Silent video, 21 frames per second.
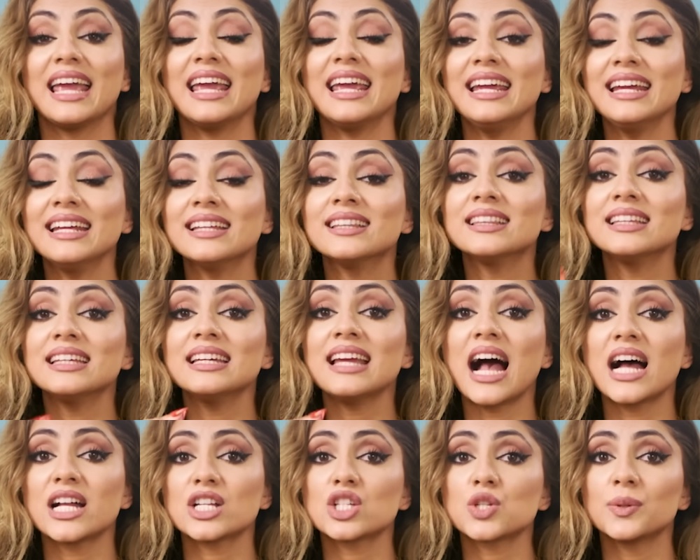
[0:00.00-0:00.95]
In the
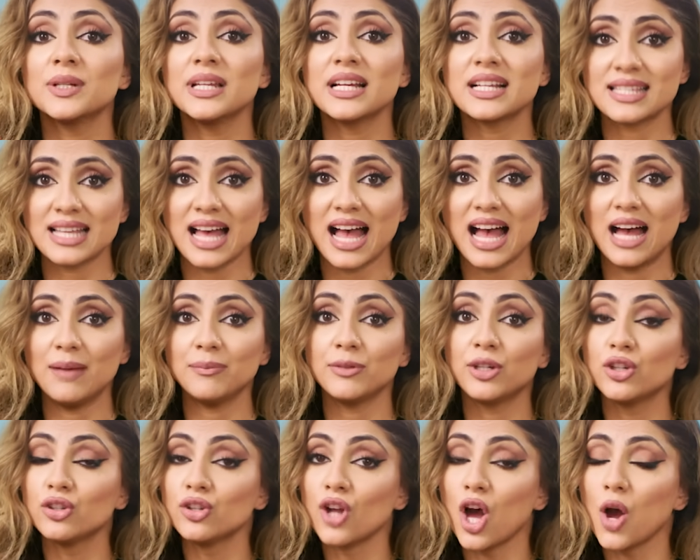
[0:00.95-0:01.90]
actual exam,
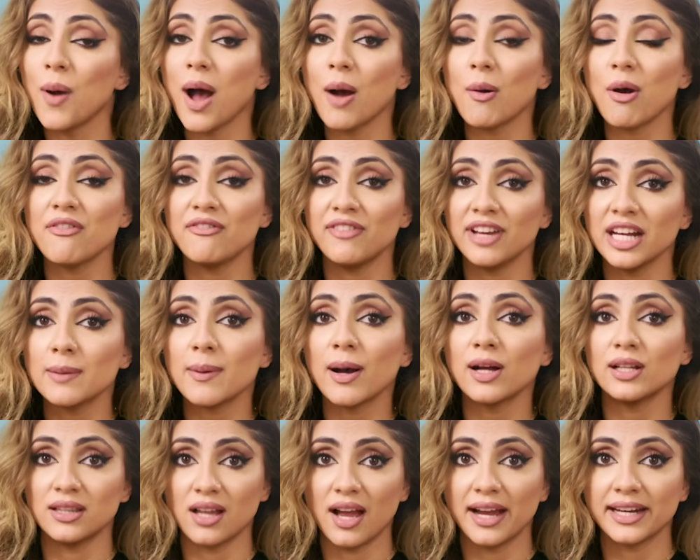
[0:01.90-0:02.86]
you know how I feel
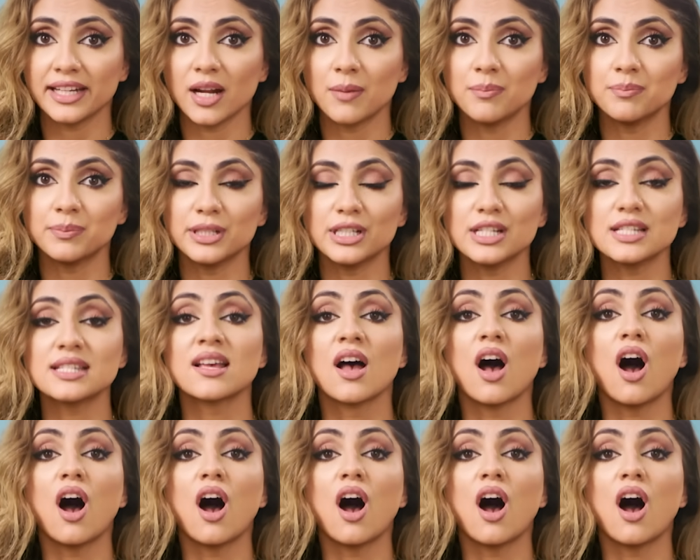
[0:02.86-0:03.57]
about line numbers.